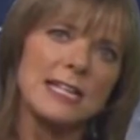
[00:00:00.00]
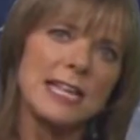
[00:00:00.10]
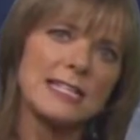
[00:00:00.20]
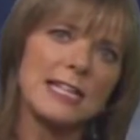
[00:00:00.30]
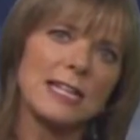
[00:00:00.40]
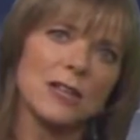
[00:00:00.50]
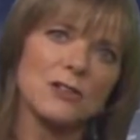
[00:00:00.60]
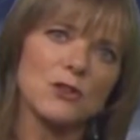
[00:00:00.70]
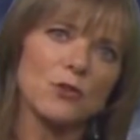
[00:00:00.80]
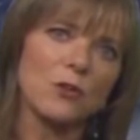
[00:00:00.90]
nestling
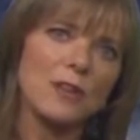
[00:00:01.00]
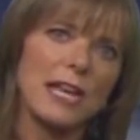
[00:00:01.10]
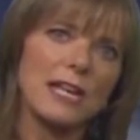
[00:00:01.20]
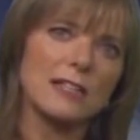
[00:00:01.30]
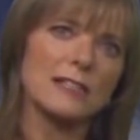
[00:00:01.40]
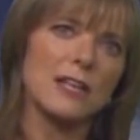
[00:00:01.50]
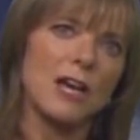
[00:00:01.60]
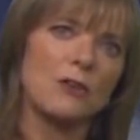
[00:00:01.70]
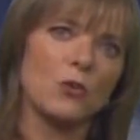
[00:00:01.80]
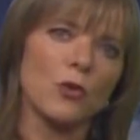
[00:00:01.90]
close to northern England,
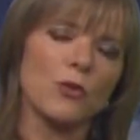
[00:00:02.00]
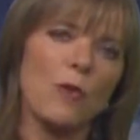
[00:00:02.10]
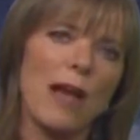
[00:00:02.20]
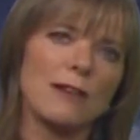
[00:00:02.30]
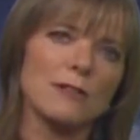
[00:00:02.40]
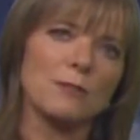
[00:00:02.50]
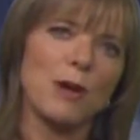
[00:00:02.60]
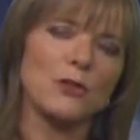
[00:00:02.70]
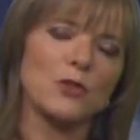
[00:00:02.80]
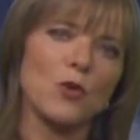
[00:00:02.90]
North Wales
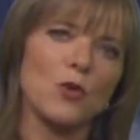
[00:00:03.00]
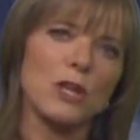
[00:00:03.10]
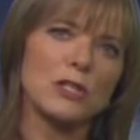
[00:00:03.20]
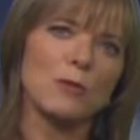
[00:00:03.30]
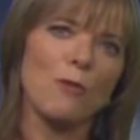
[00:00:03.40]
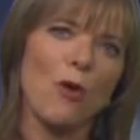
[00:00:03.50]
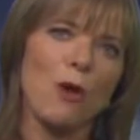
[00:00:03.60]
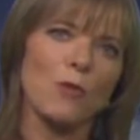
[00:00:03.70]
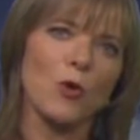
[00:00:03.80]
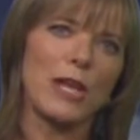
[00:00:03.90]
by dawn
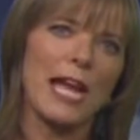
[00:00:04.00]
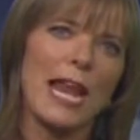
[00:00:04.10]
tomorrow morning.